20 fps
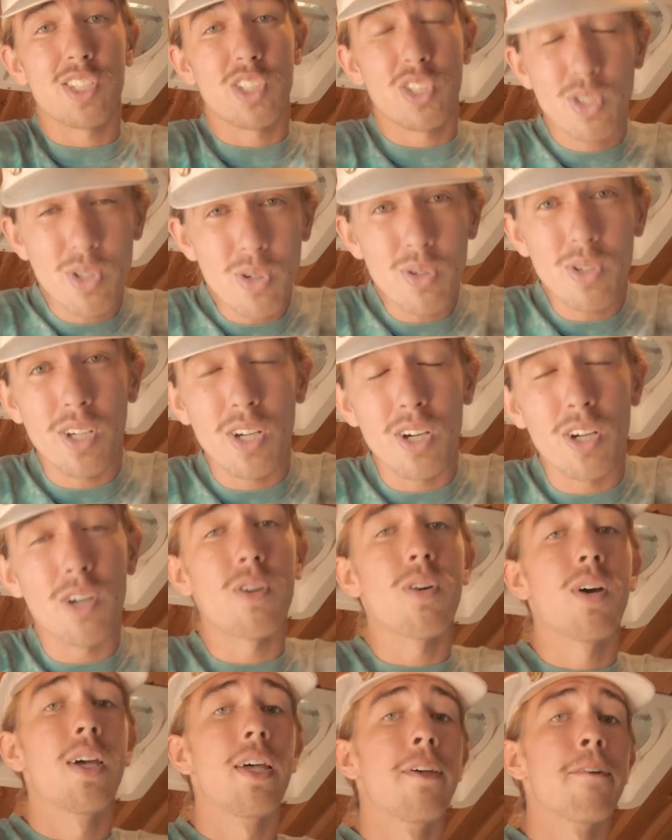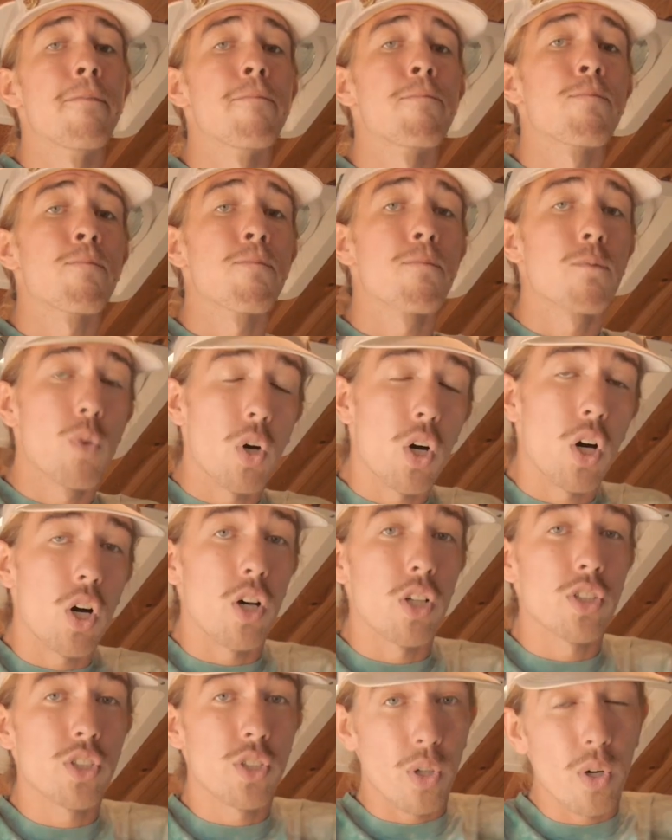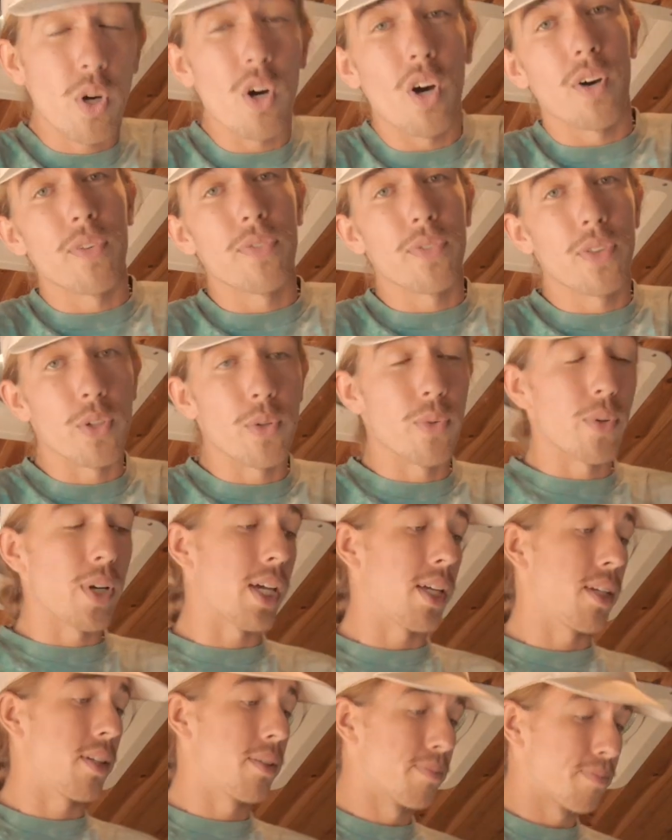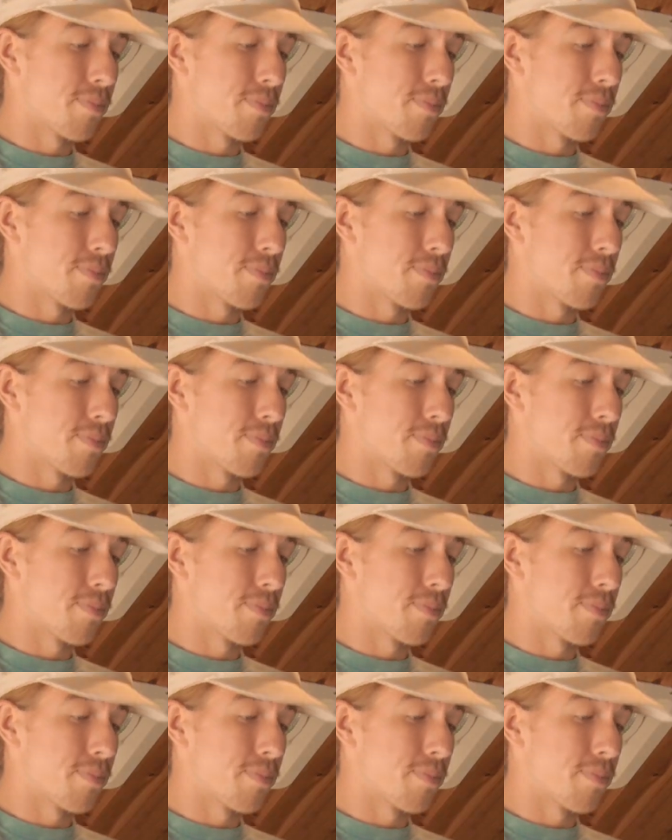studio while also off the grid.